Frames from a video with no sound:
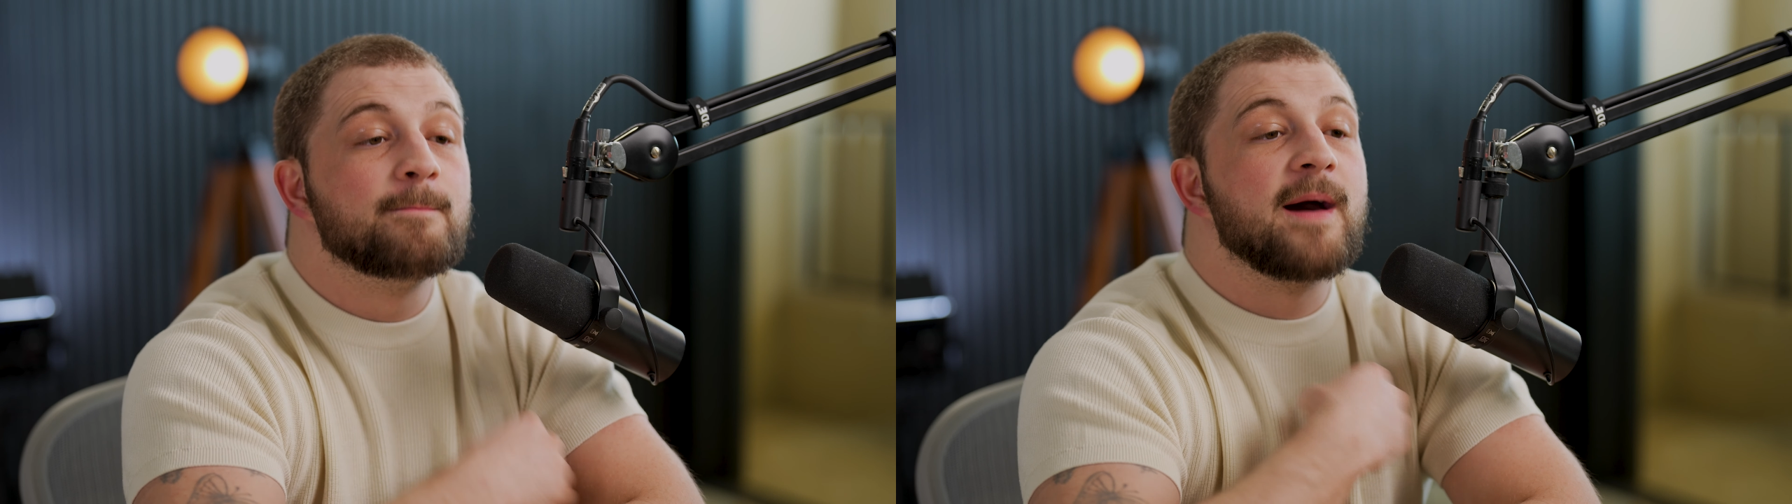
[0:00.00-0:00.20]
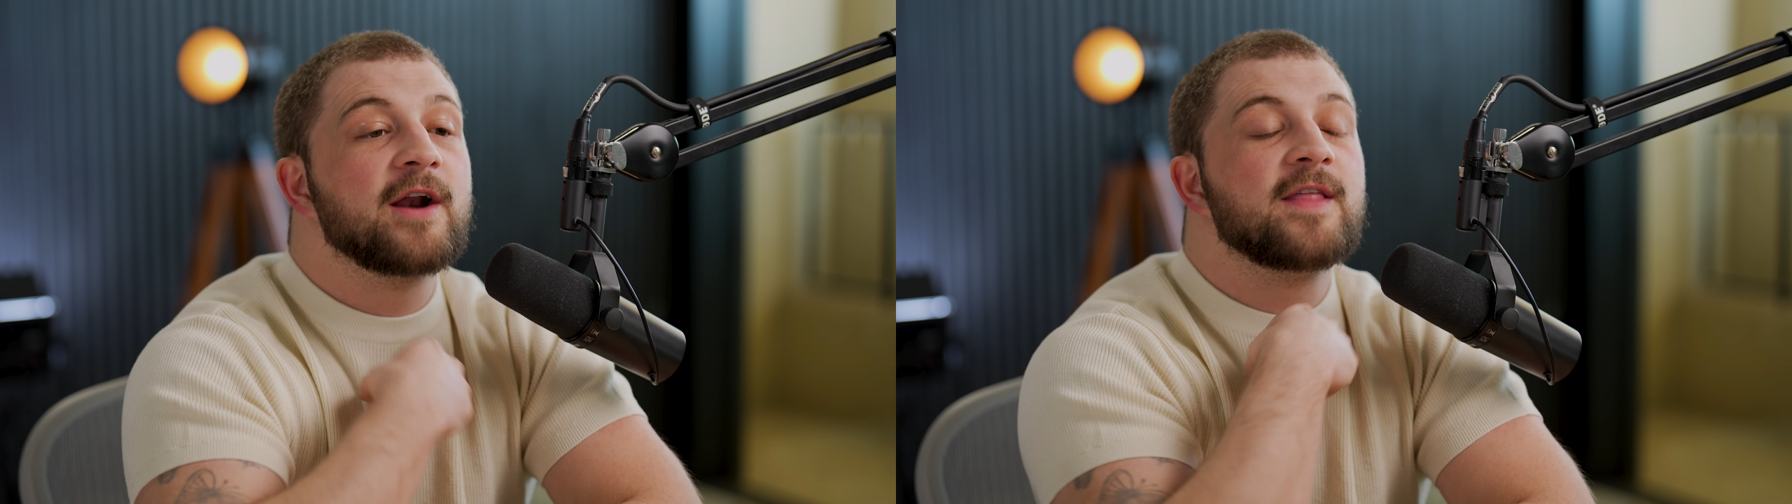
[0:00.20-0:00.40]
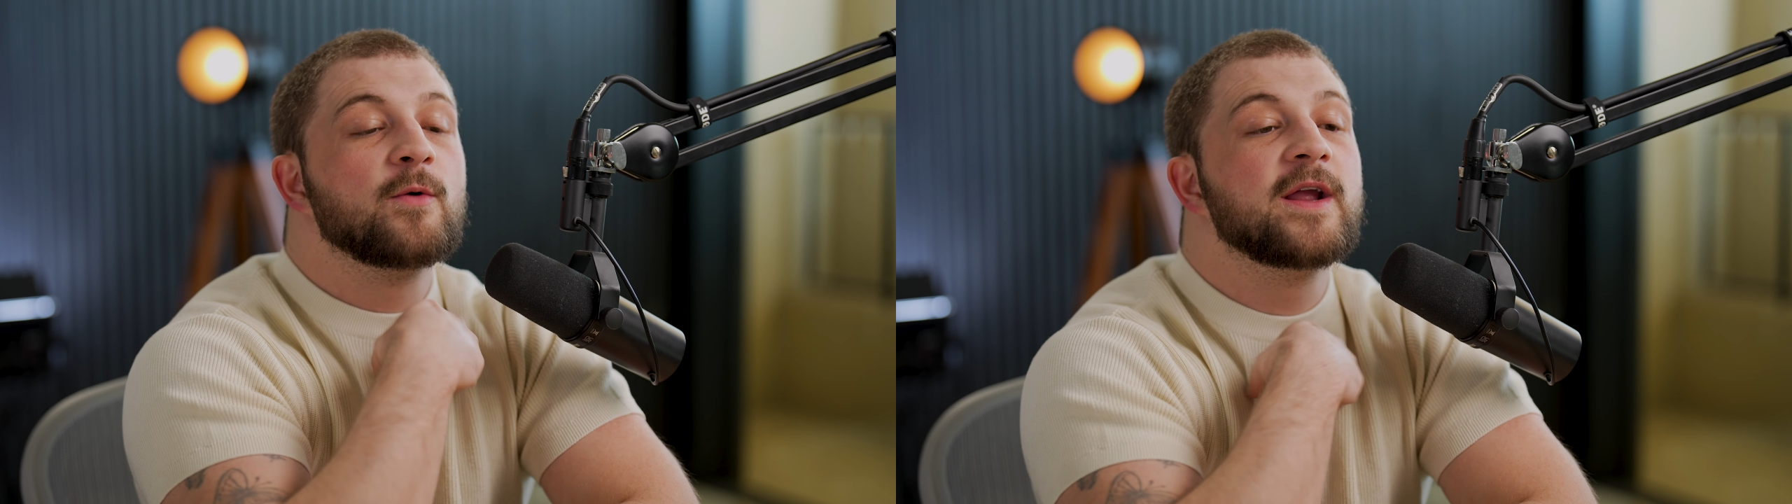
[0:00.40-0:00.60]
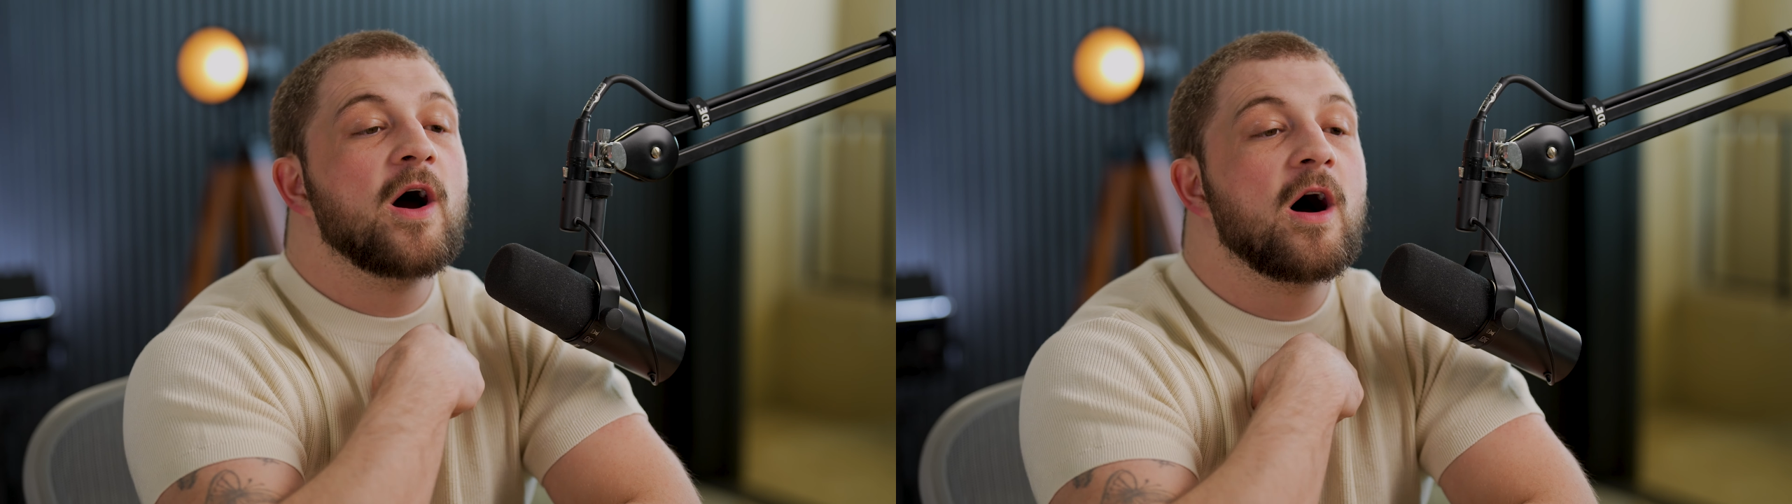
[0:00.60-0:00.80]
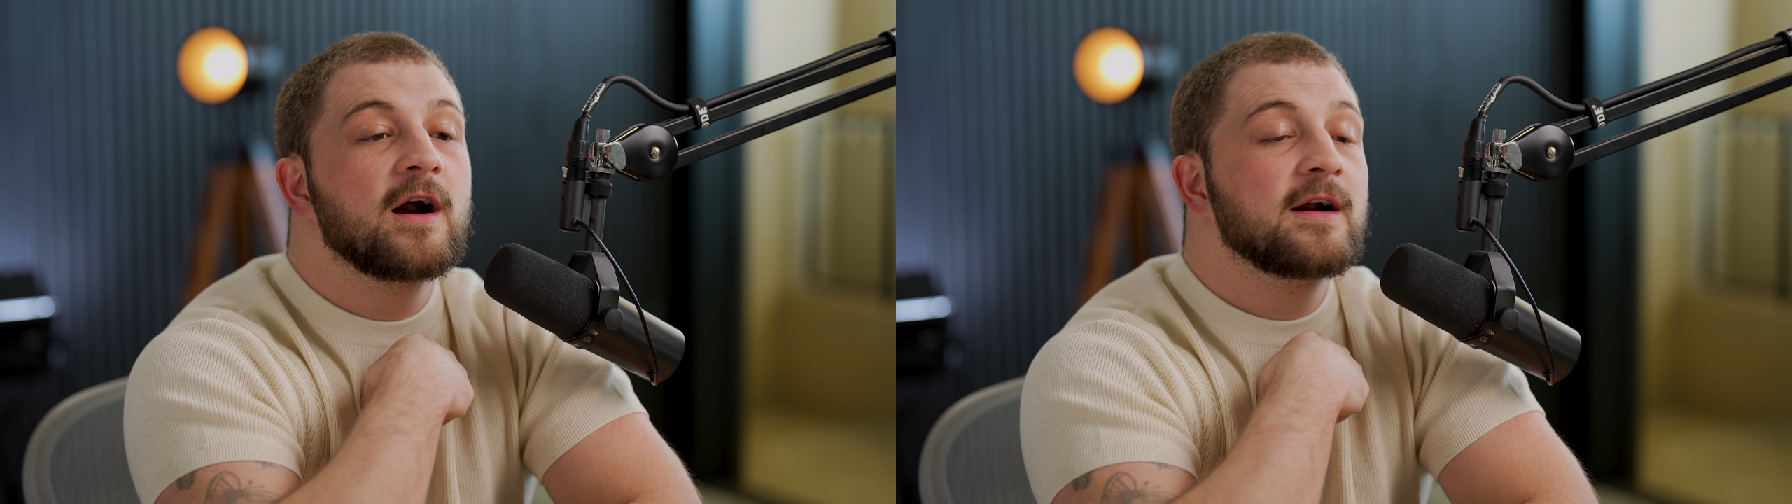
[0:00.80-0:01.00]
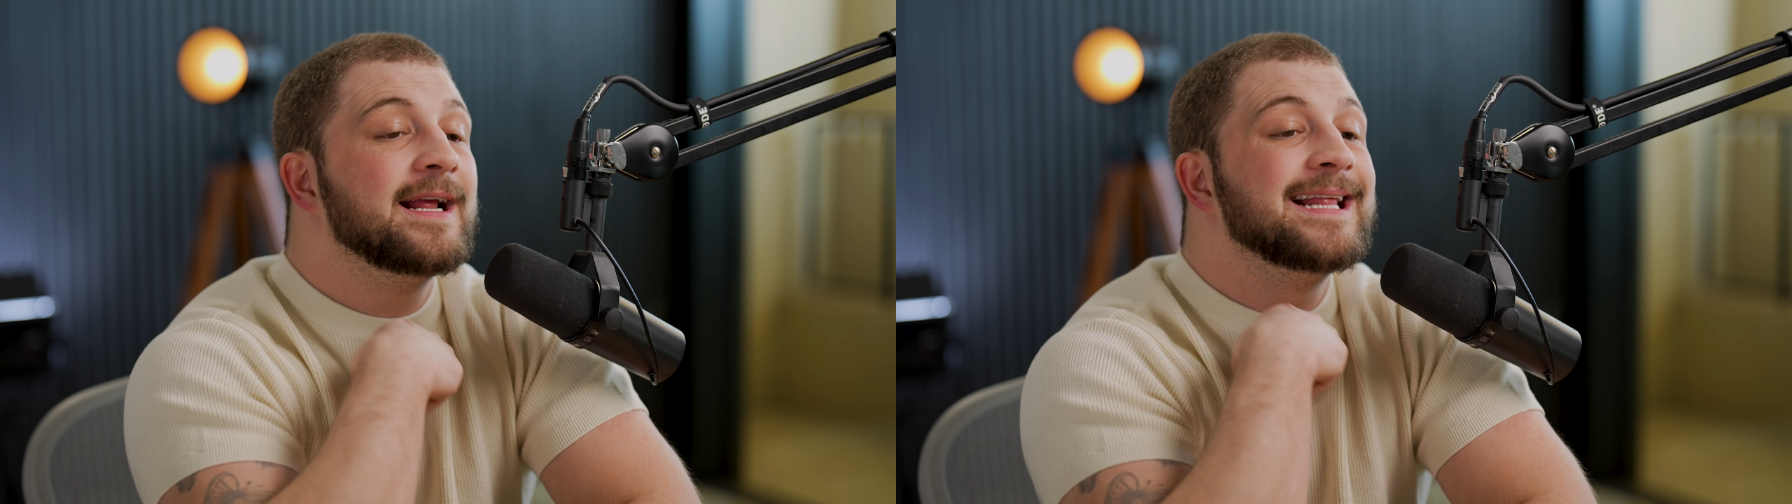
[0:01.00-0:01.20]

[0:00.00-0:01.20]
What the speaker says: the better that we are,